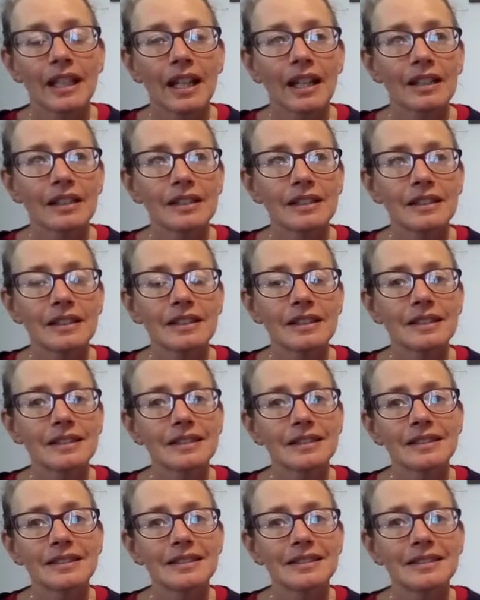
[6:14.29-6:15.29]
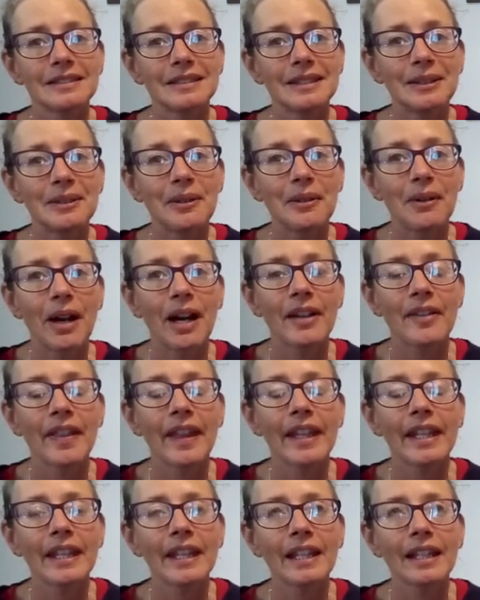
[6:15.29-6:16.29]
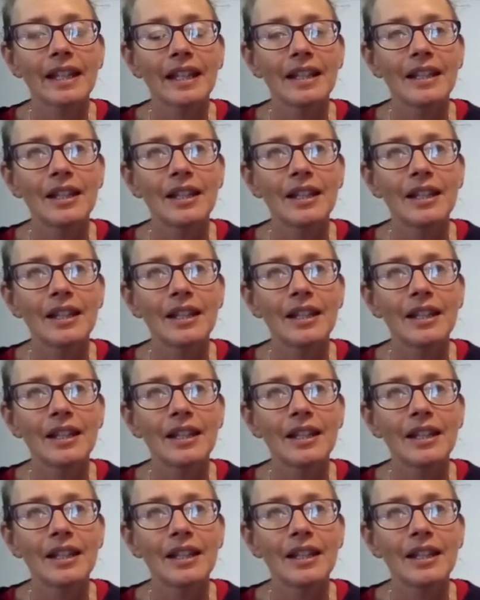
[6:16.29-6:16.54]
And you know, I think